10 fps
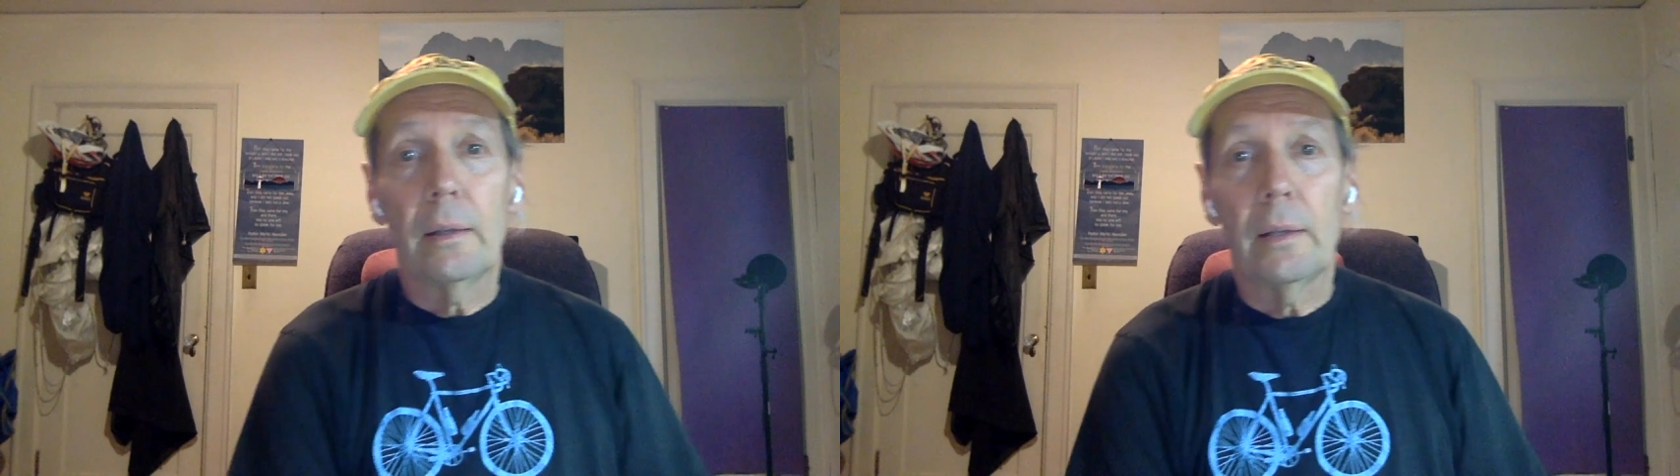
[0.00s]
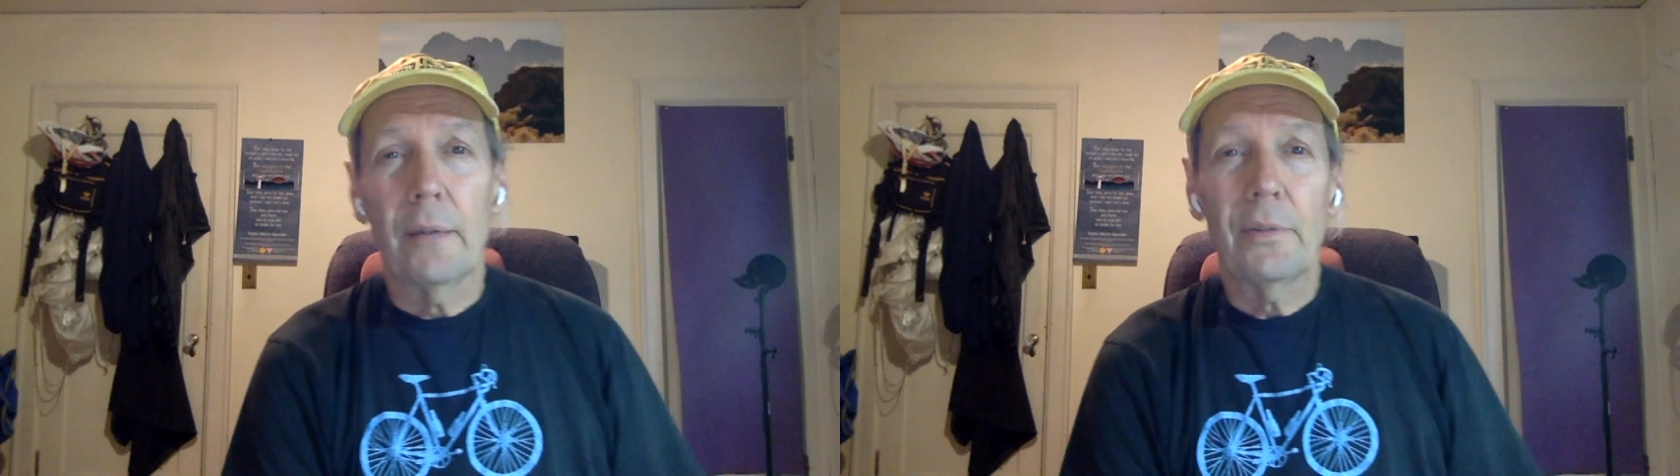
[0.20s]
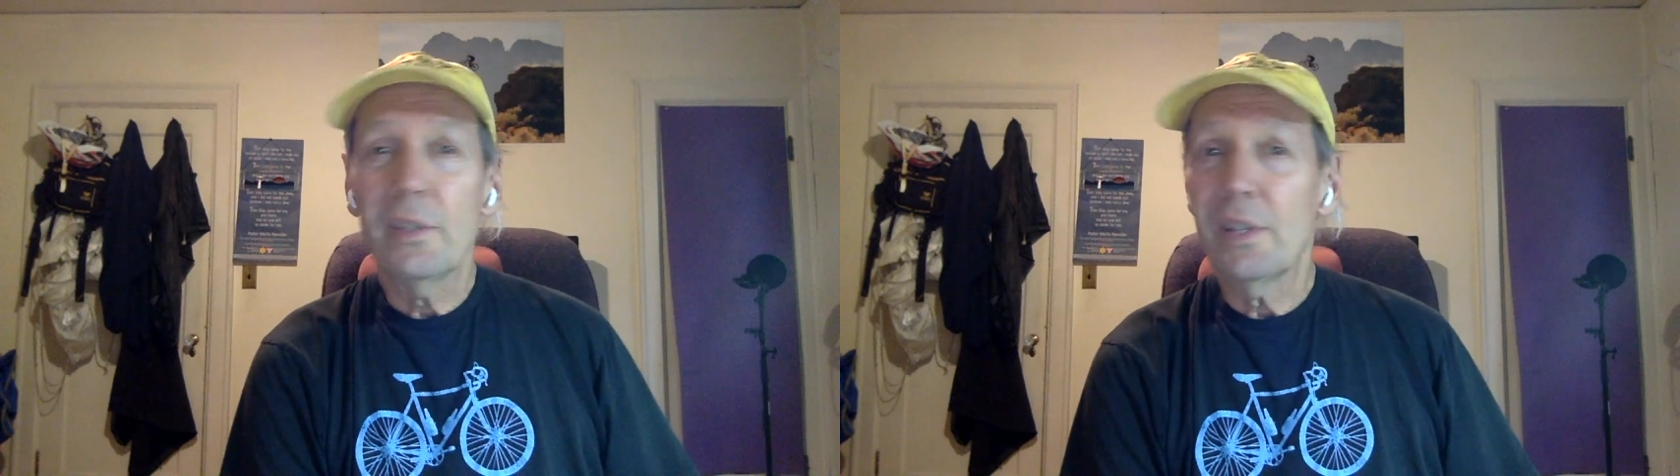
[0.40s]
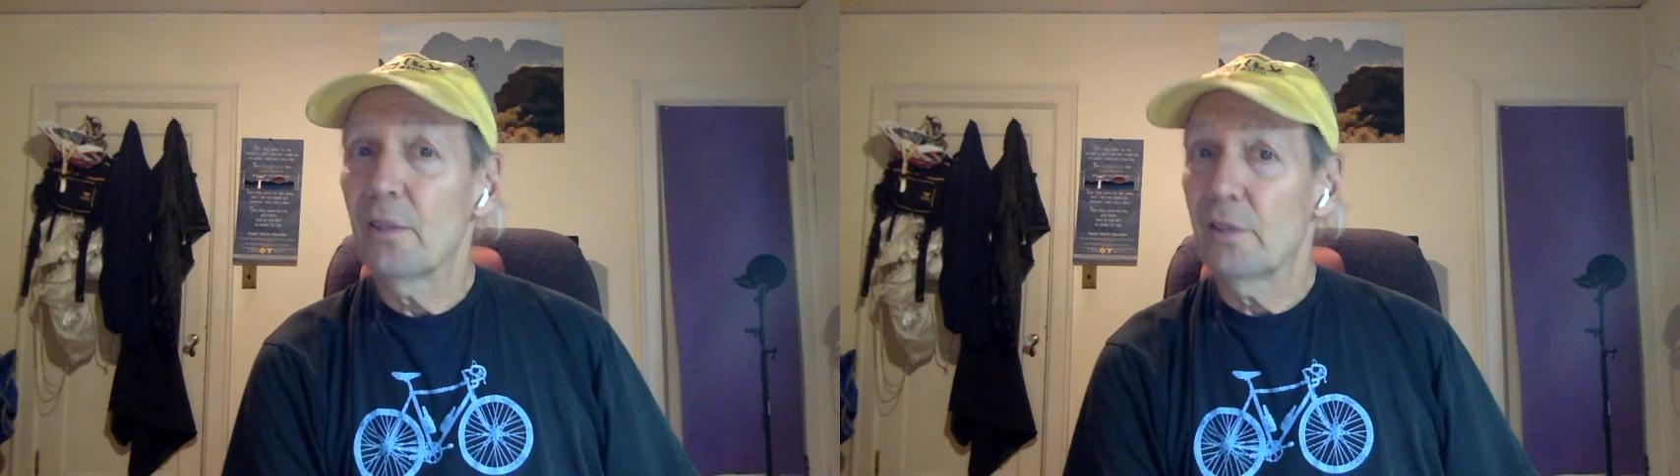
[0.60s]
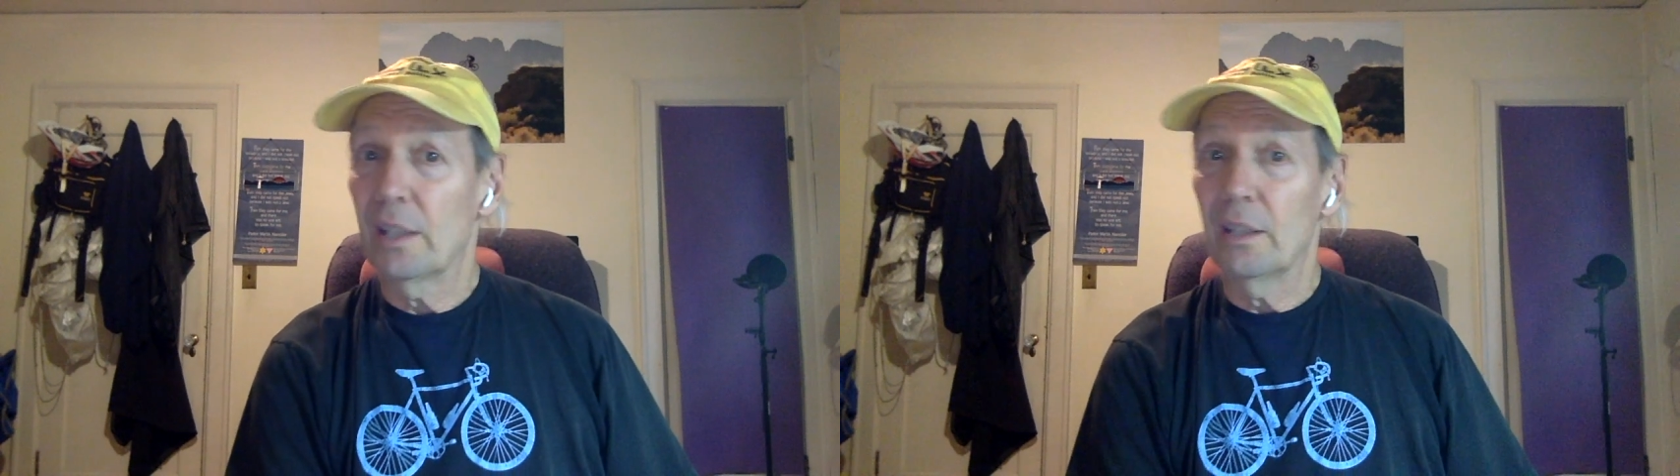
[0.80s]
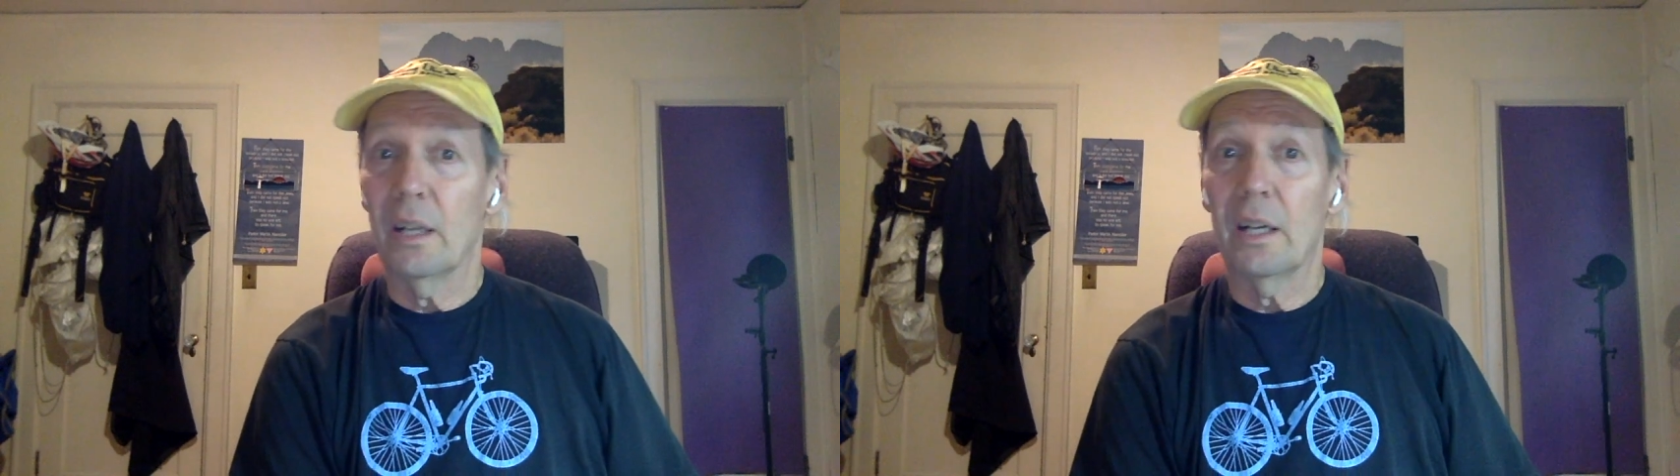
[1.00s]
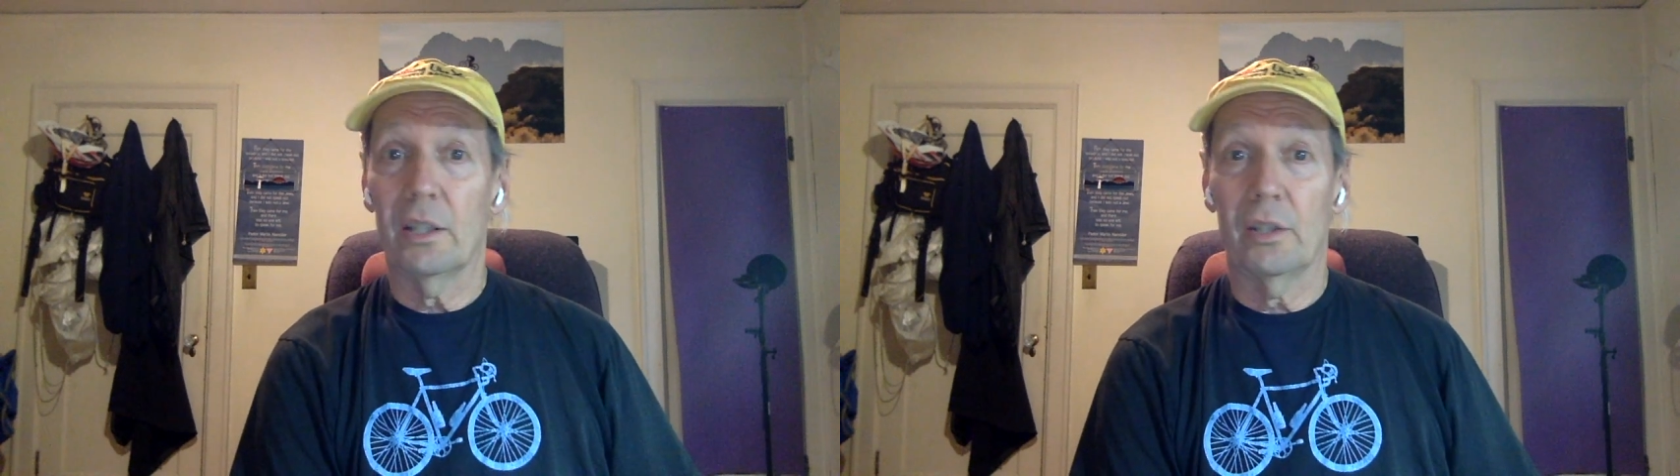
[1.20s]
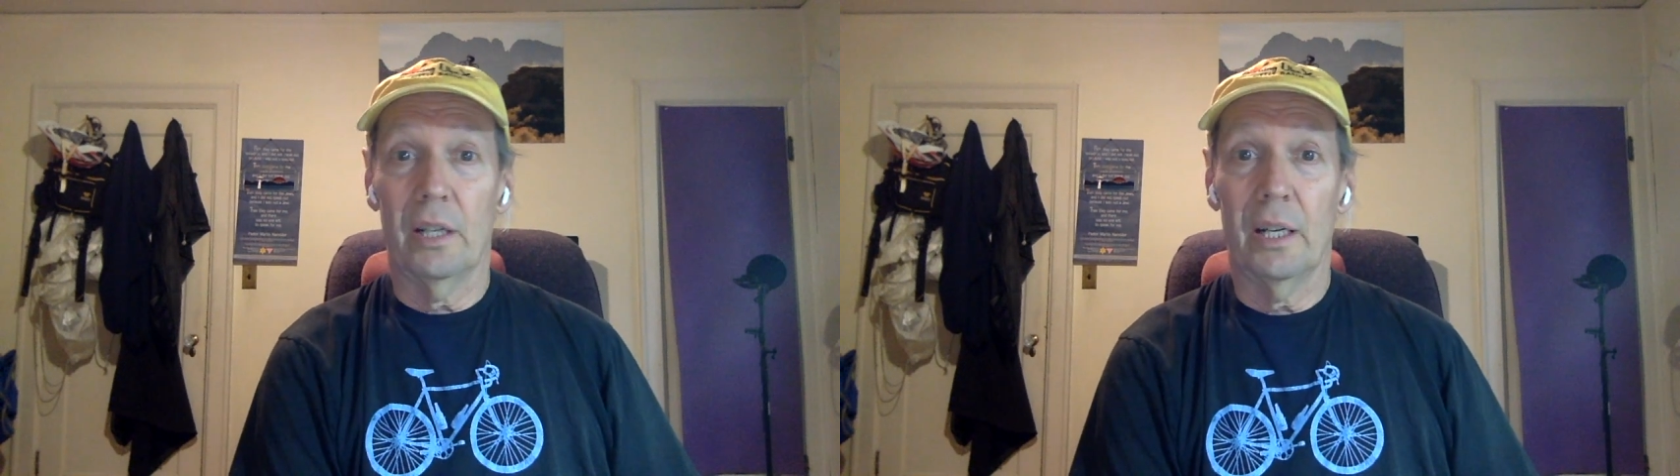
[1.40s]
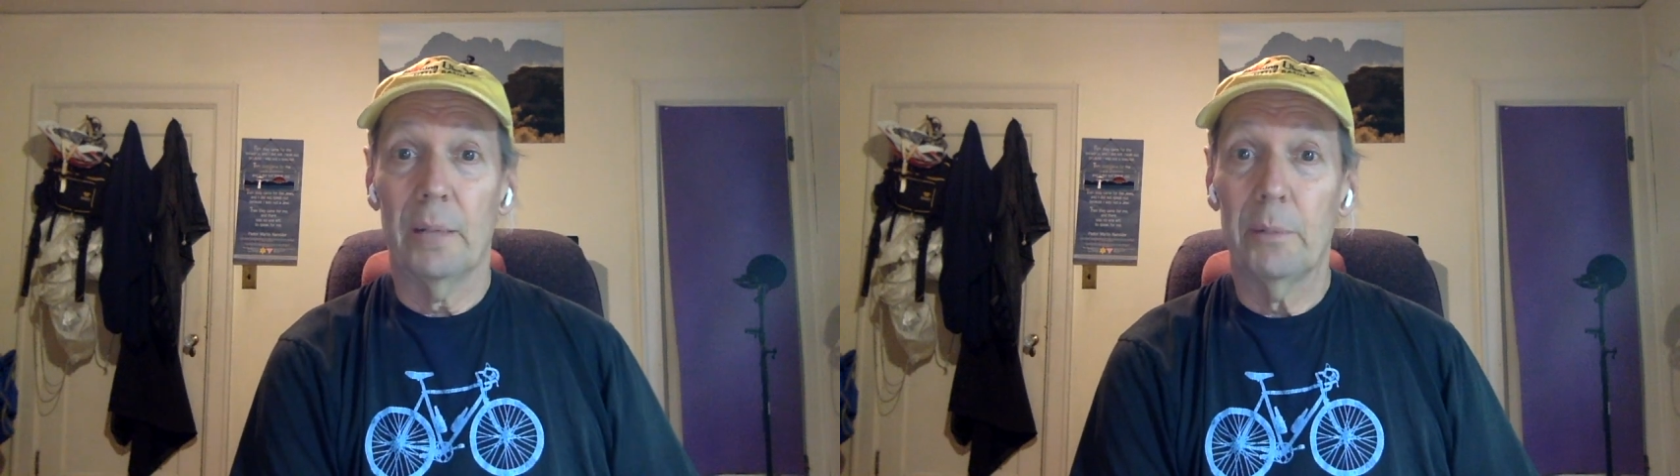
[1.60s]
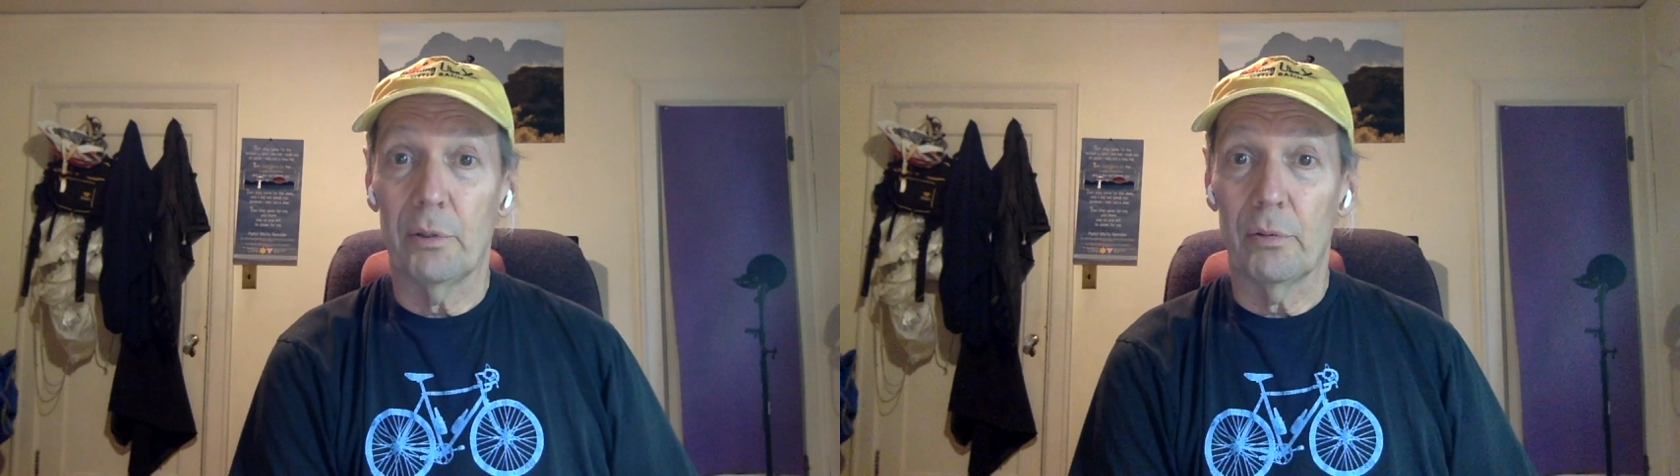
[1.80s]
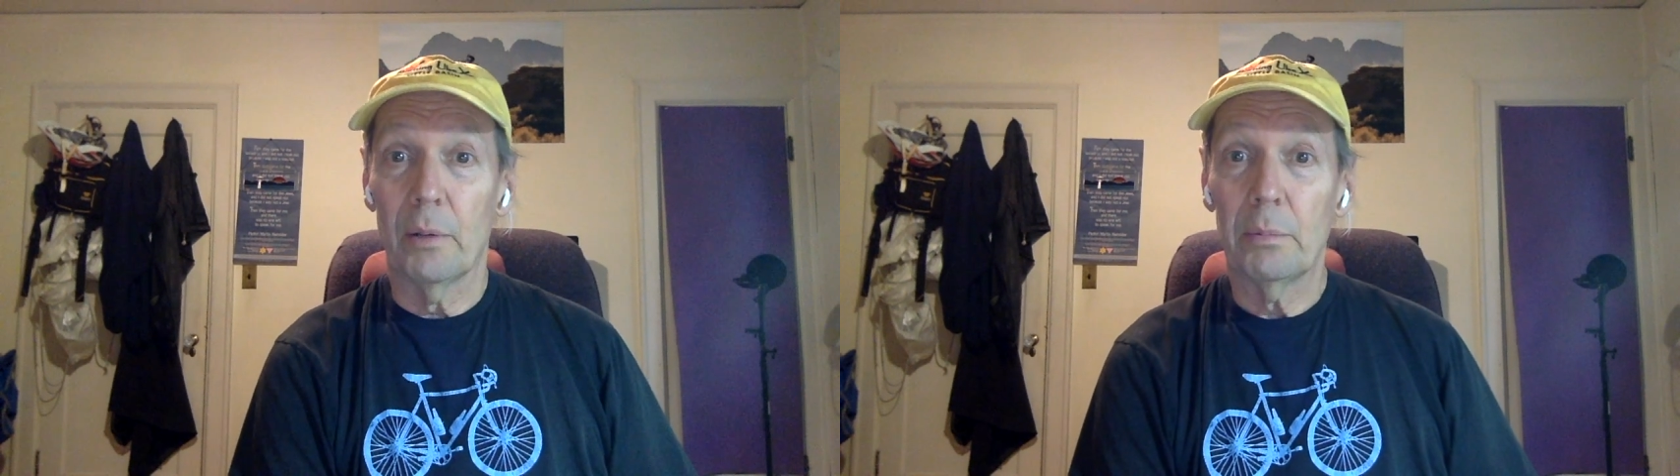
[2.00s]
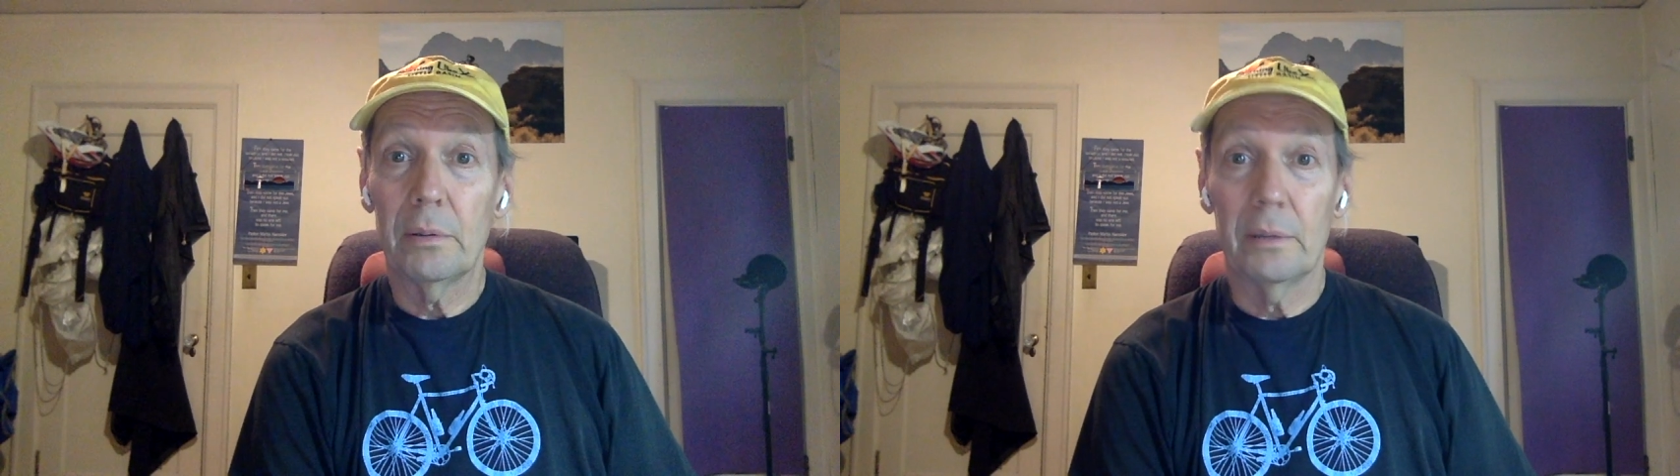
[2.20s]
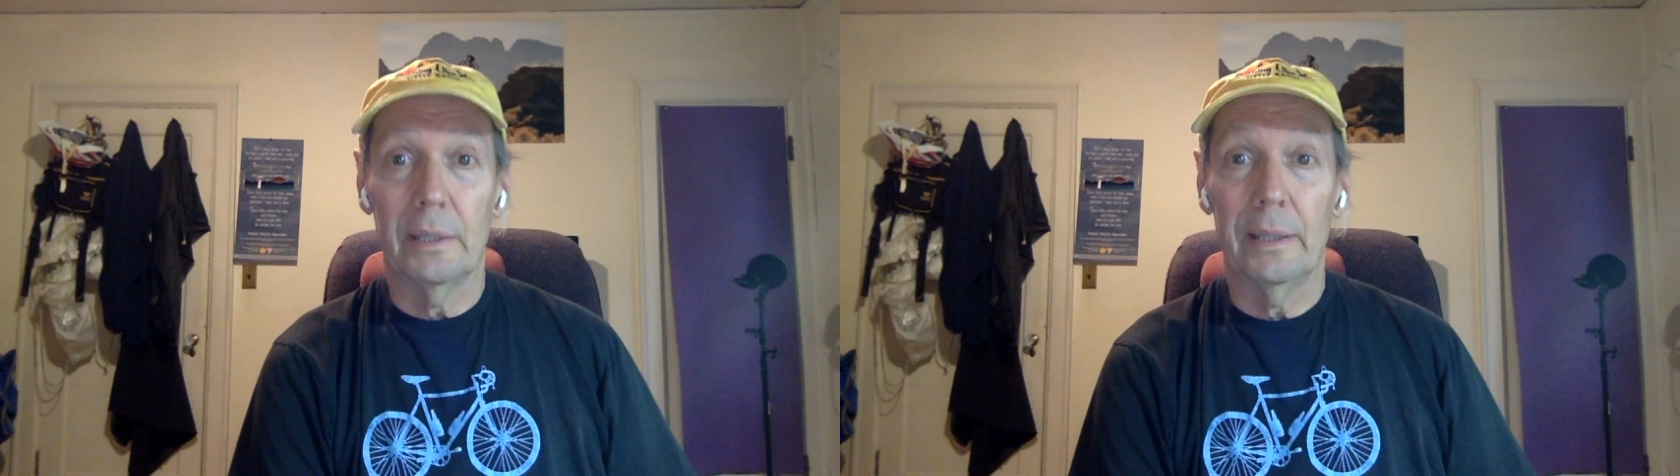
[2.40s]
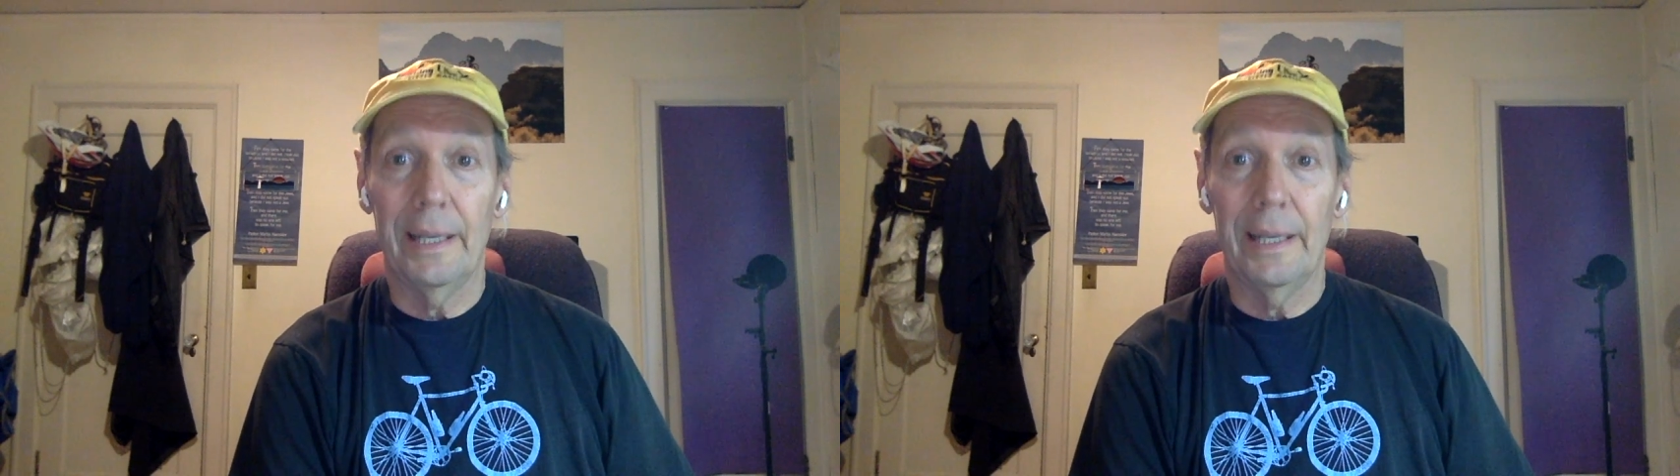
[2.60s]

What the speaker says: Now, if this sounds like a lot of time and trouble,